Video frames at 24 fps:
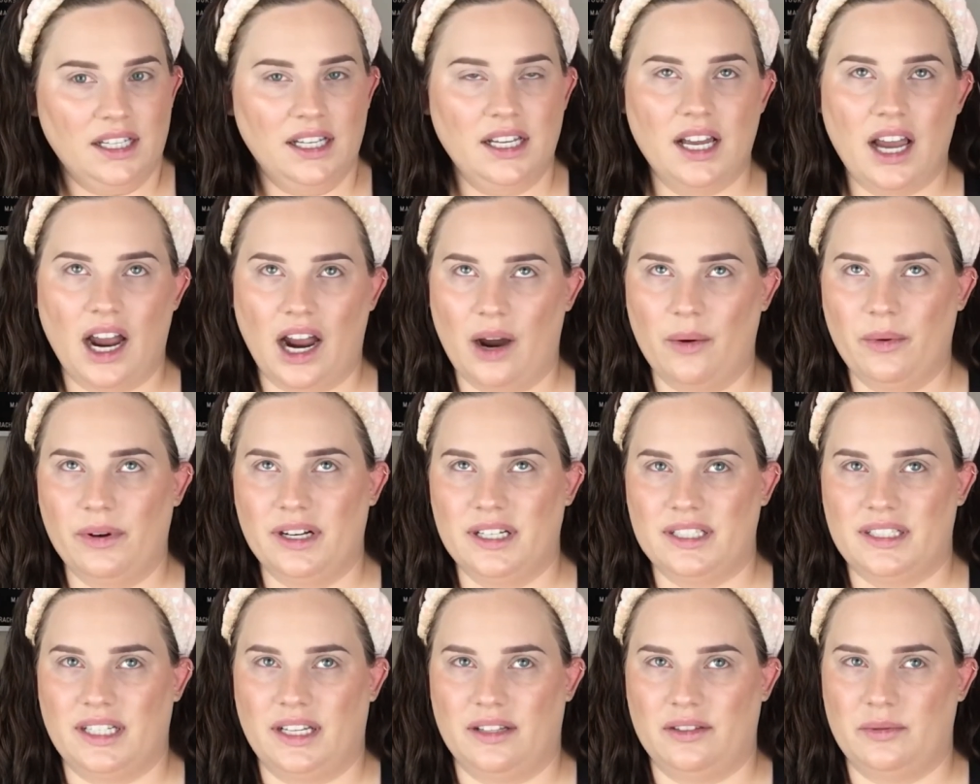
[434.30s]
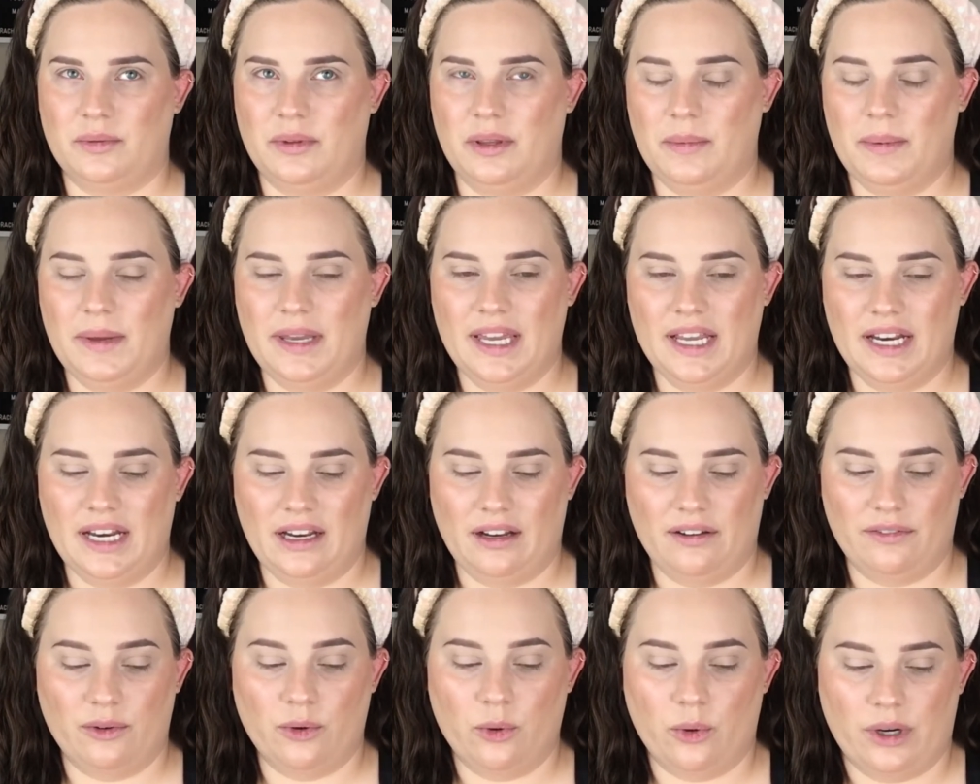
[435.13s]
I want to say it was the
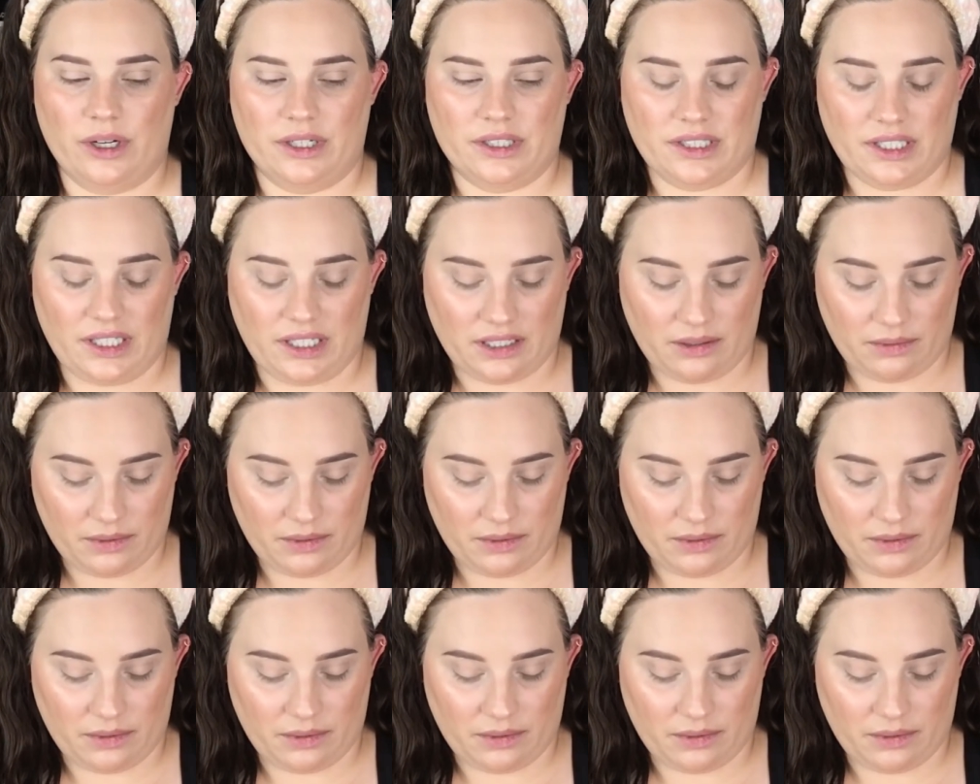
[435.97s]
beginning of quarantine.